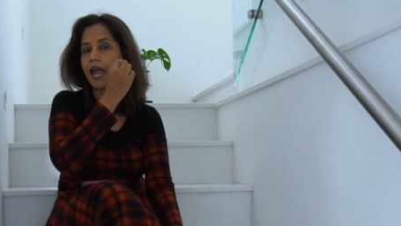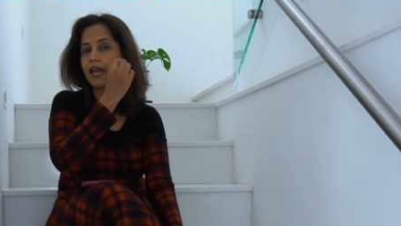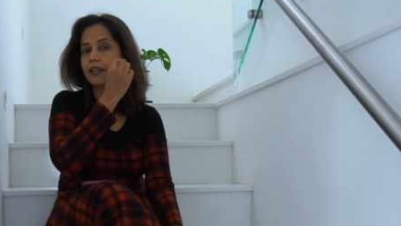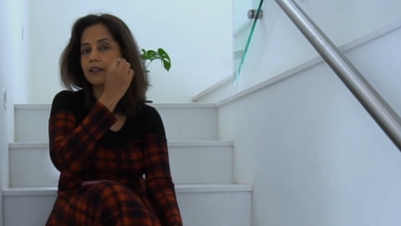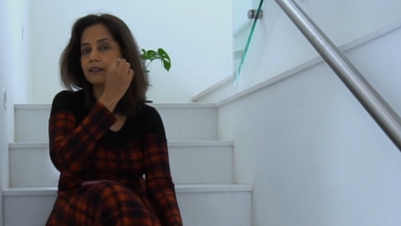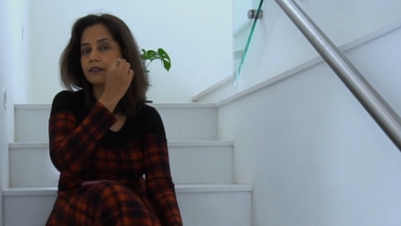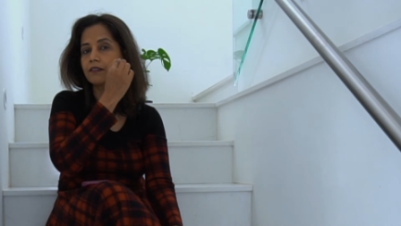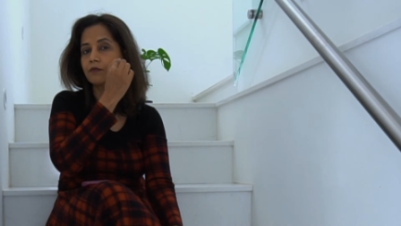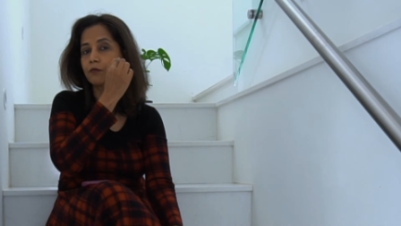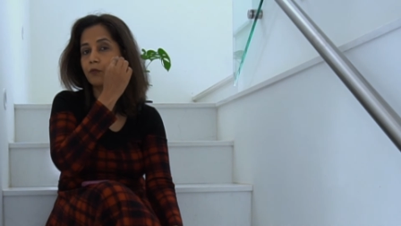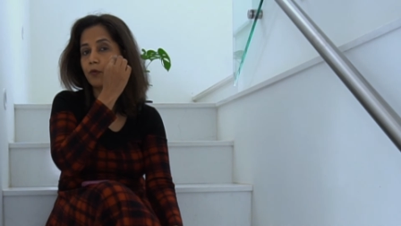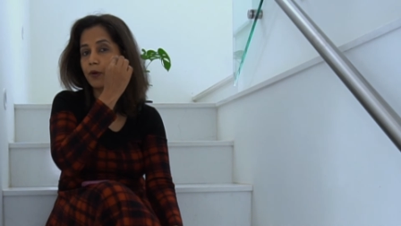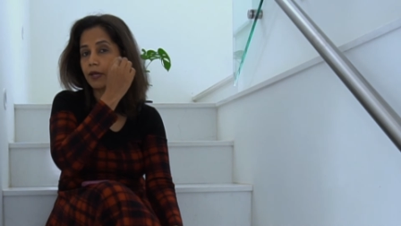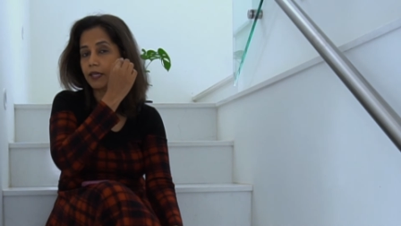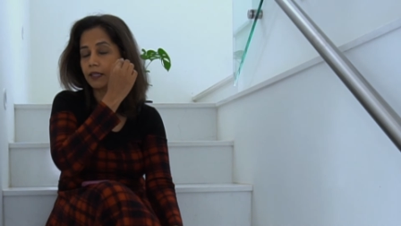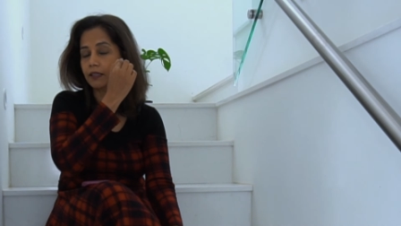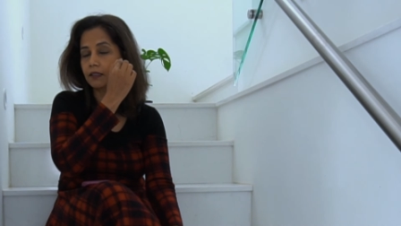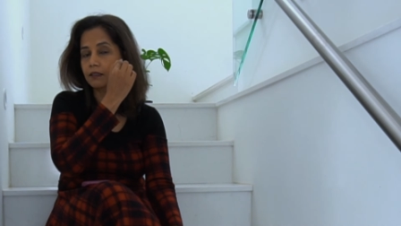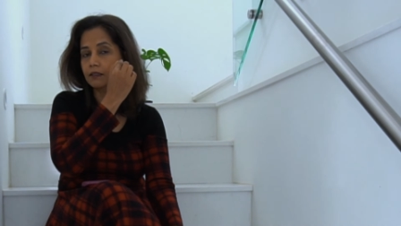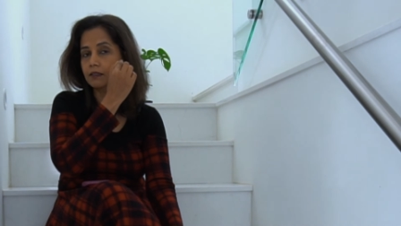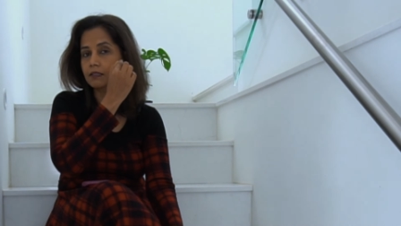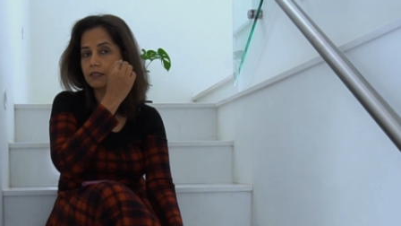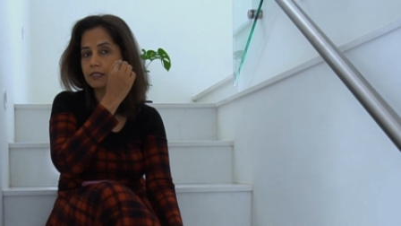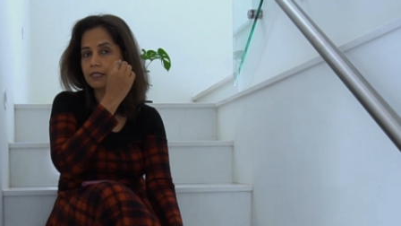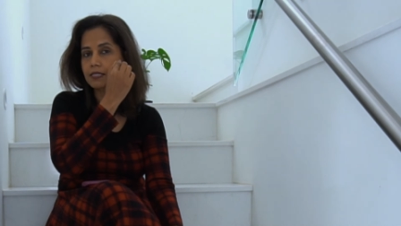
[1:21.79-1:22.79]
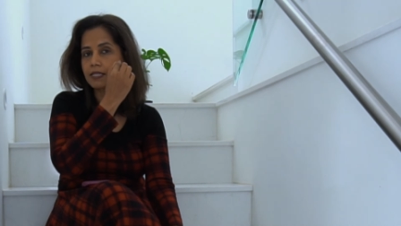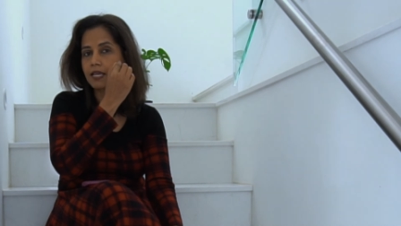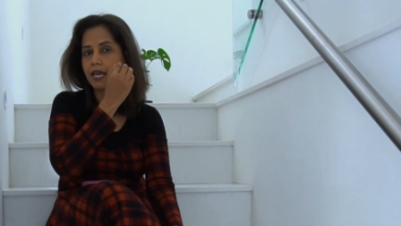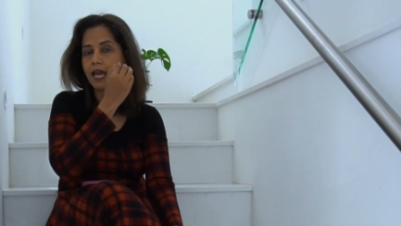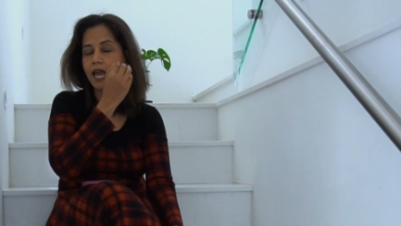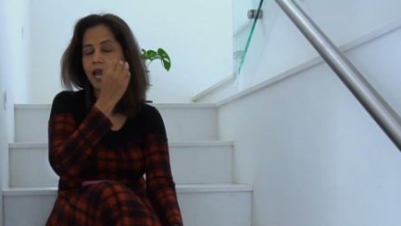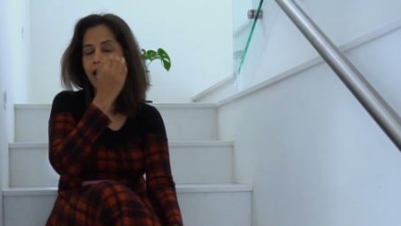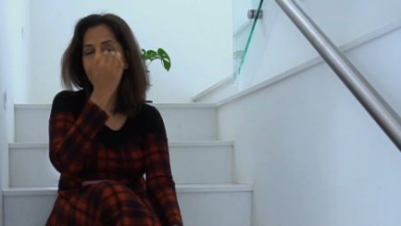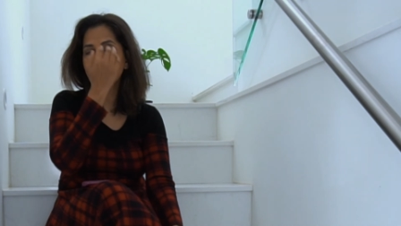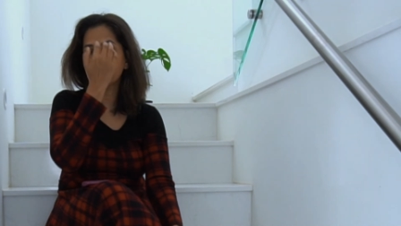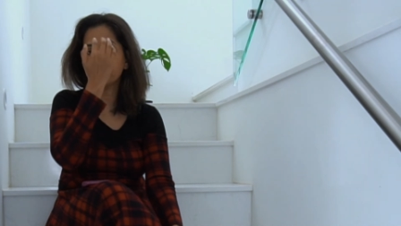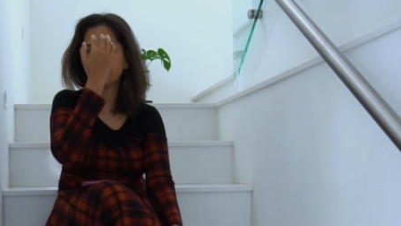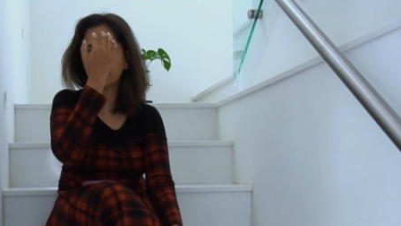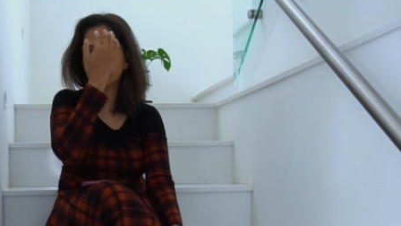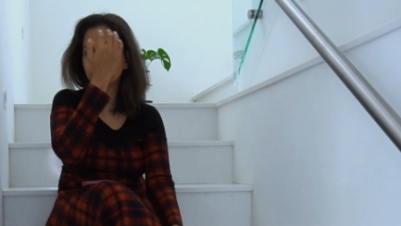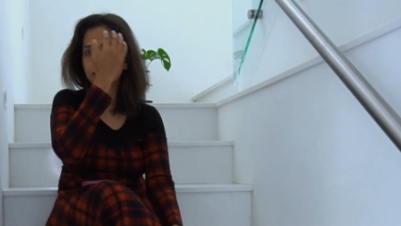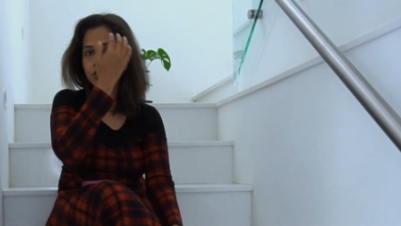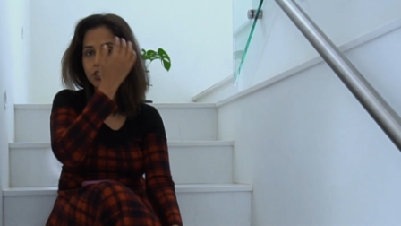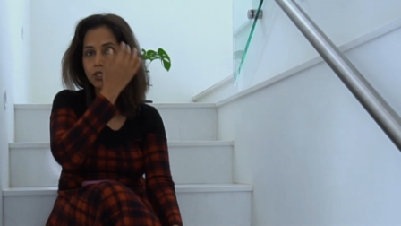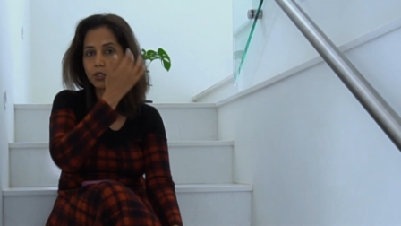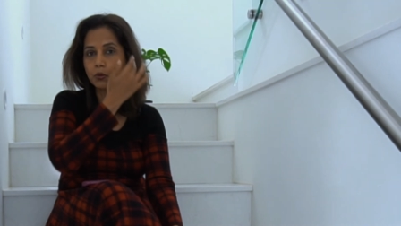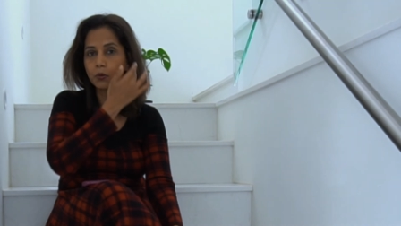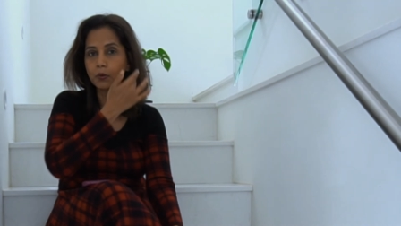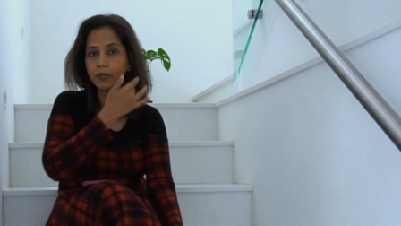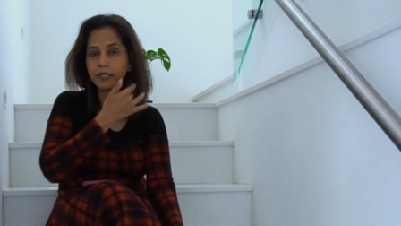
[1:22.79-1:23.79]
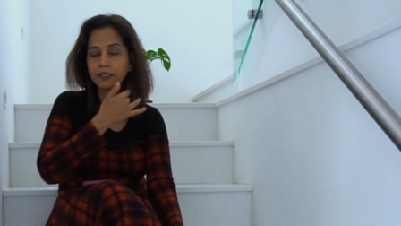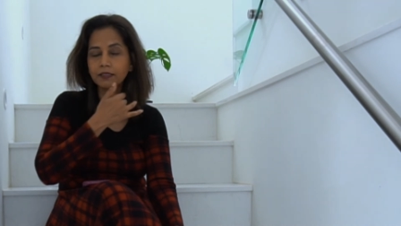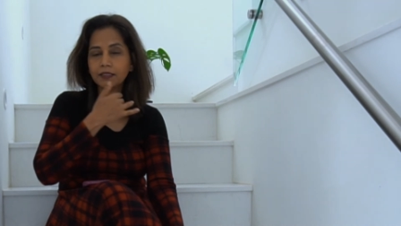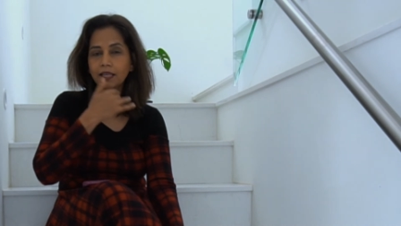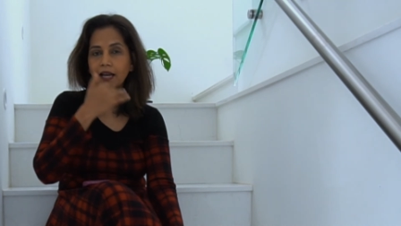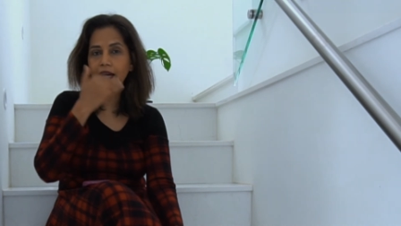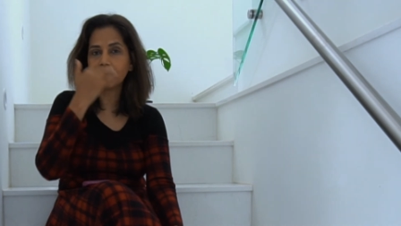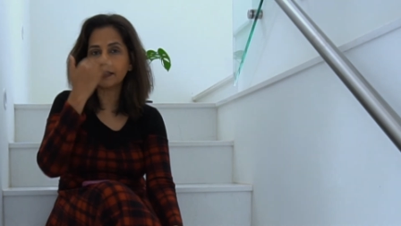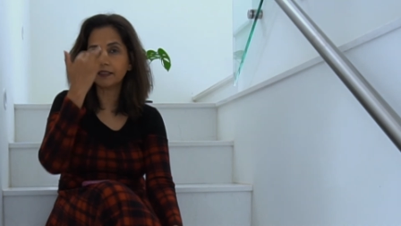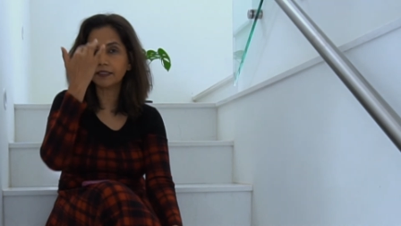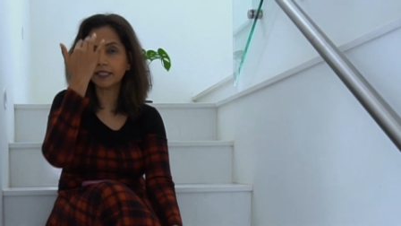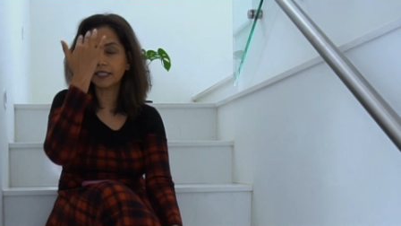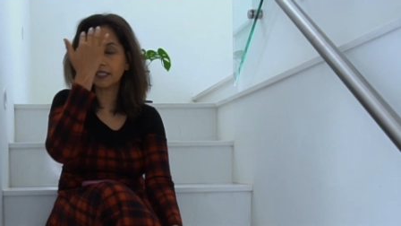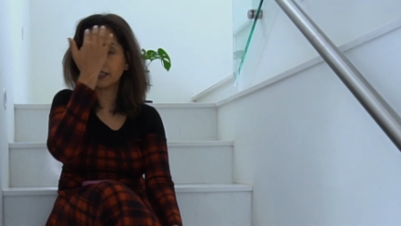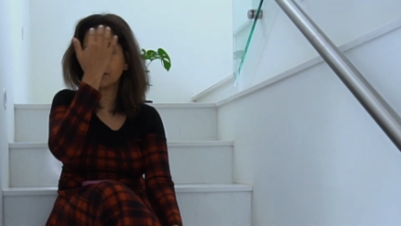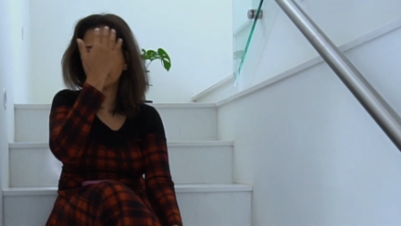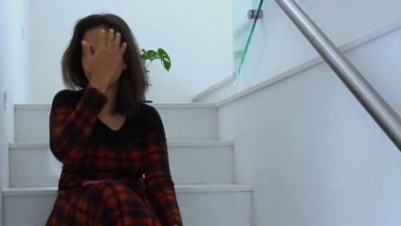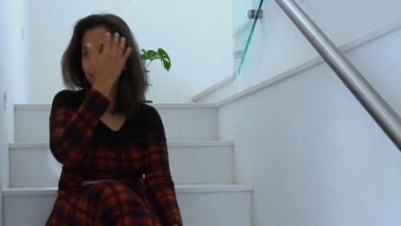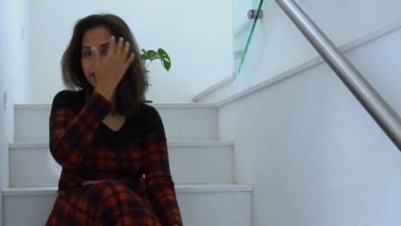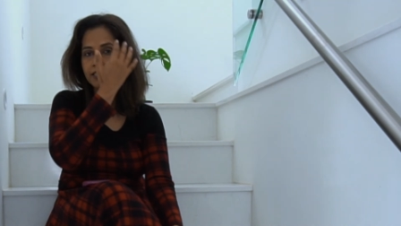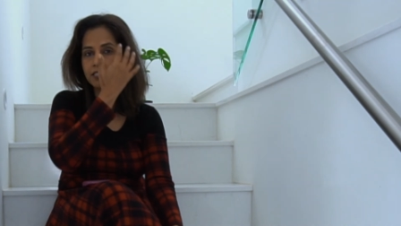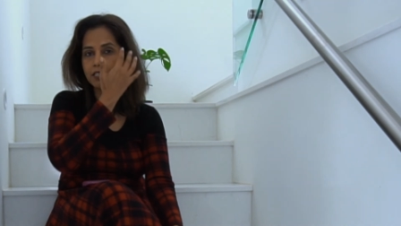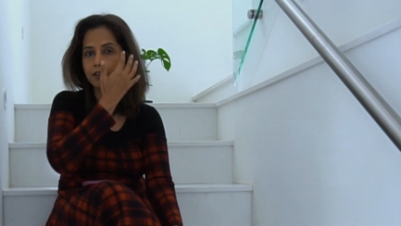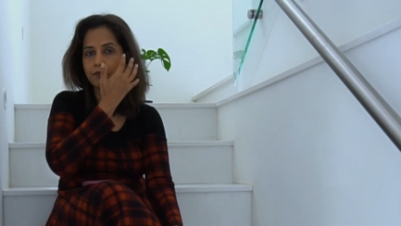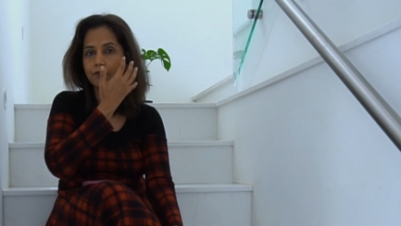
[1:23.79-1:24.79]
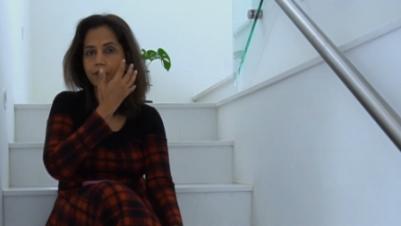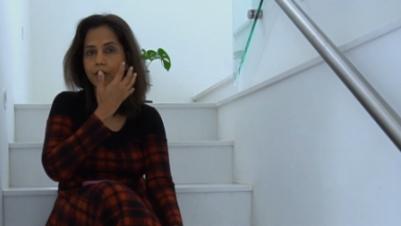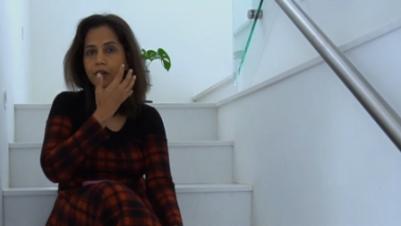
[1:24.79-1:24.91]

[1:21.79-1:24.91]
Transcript: and wrinkles, and by doing that they create a